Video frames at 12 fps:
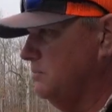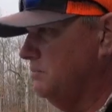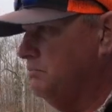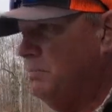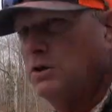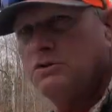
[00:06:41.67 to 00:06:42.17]

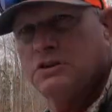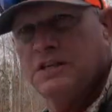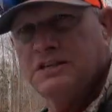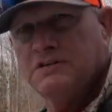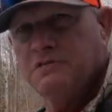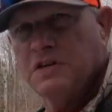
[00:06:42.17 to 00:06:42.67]
Most of
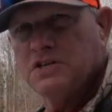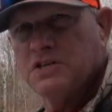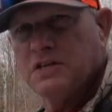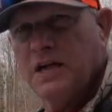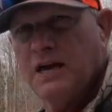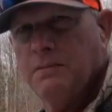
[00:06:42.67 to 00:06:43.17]
these fish
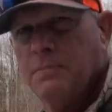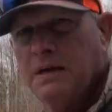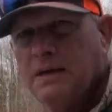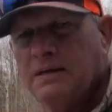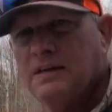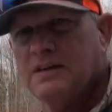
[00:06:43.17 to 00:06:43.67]
today have
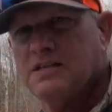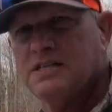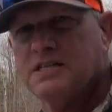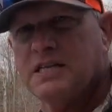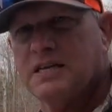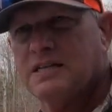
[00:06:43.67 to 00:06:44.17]
been in the
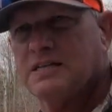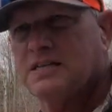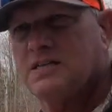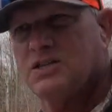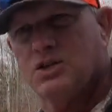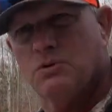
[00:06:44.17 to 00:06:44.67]

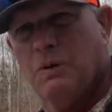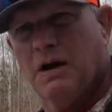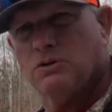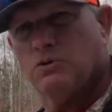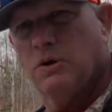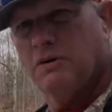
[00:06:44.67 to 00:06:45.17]
6 to
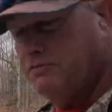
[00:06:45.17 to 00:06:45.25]
about 12